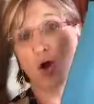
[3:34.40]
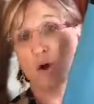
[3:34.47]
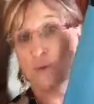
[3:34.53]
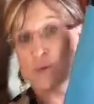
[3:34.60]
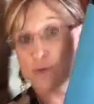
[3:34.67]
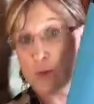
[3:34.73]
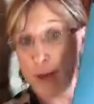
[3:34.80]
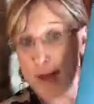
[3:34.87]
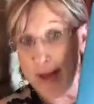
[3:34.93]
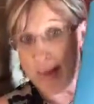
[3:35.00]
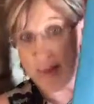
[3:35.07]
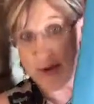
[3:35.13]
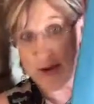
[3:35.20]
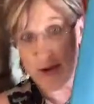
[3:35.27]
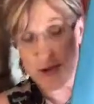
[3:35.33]
homeschool
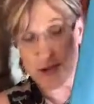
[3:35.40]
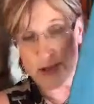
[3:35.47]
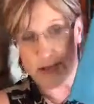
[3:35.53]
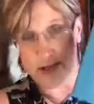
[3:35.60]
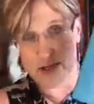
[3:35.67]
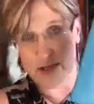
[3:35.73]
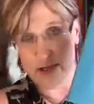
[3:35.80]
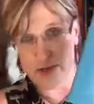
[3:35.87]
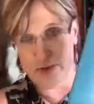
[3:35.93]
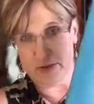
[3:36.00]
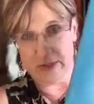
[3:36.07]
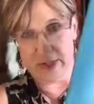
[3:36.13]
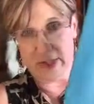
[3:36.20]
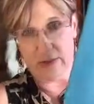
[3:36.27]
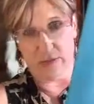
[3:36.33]
happy hour the other
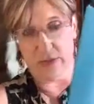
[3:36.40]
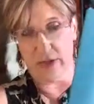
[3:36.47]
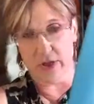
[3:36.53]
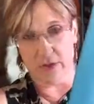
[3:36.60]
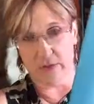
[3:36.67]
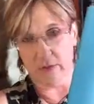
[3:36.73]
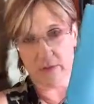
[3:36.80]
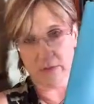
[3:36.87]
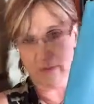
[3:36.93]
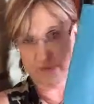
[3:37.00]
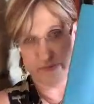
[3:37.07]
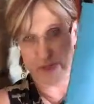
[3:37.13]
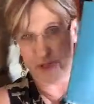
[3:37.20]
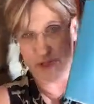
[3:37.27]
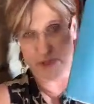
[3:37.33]
day, you'll know
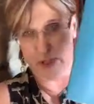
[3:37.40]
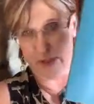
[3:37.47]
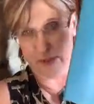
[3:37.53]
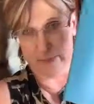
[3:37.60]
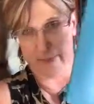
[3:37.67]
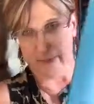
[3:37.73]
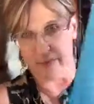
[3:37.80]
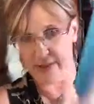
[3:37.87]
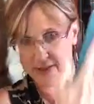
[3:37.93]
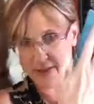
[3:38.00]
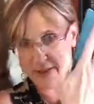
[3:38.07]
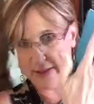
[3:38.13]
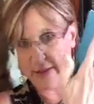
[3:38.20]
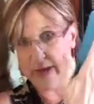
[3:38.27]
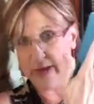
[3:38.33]
we've got to talk about this
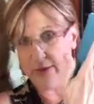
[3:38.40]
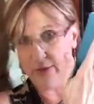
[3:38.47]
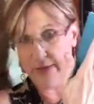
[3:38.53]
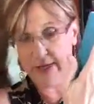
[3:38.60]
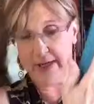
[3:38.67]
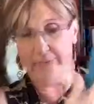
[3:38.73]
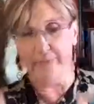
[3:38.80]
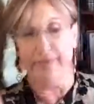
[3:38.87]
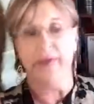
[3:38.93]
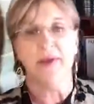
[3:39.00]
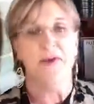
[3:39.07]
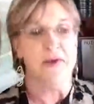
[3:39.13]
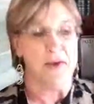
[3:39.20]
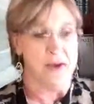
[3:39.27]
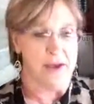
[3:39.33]
at a later date.
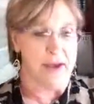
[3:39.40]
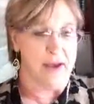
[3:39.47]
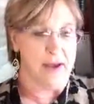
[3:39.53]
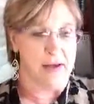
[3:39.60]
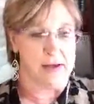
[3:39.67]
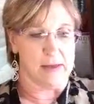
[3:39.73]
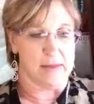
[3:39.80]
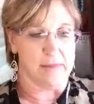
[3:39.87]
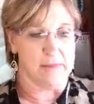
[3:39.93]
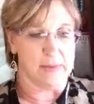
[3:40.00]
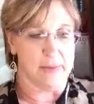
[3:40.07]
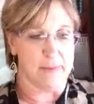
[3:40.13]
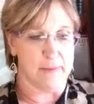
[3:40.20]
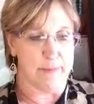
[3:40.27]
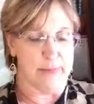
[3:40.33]

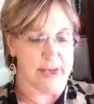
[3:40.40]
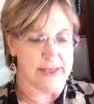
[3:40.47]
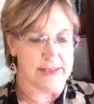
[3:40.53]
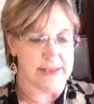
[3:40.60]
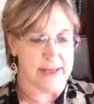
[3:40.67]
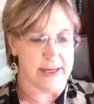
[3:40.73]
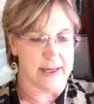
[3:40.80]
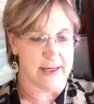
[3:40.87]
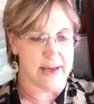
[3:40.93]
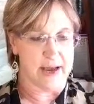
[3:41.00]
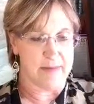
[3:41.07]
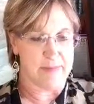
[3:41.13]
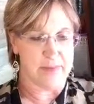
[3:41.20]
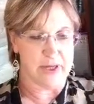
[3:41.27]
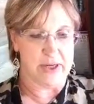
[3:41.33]
But
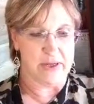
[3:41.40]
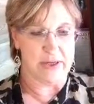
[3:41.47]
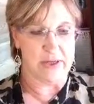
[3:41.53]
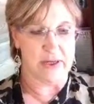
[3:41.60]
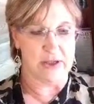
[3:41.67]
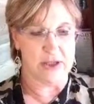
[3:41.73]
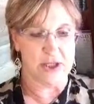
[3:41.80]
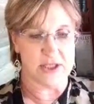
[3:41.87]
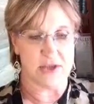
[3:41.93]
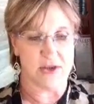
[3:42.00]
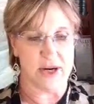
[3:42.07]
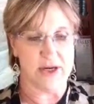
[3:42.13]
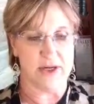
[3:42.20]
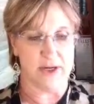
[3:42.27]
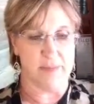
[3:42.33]
I've been just
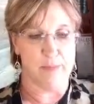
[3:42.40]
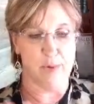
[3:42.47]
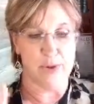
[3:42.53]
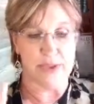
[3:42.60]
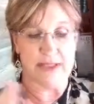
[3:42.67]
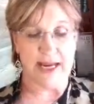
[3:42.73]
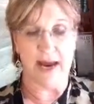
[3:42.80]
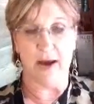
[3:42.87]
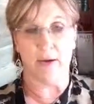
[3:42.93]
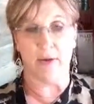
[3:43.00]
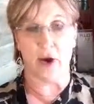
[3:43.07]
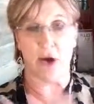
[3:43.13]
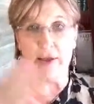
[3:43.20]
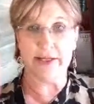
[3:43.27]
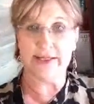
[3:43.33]
trying to put down
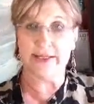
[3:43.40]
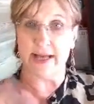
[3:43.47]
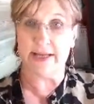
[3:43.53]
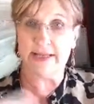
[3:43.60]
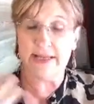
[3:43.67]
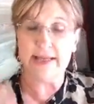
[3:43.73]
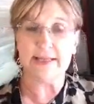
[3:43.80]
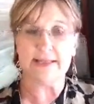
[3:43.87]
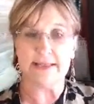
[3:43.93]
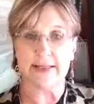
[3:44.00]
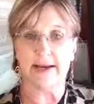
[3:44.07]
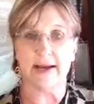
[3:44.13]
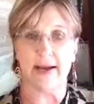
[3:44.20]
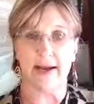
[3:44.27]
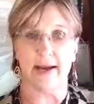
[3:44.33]
all these ideas that
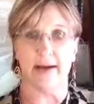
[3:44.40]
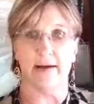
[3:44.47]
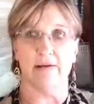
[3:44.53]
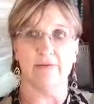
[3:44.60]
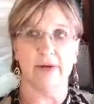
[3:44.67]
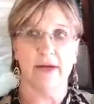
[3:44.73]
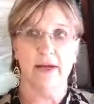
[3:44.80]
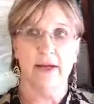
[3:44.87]
I have,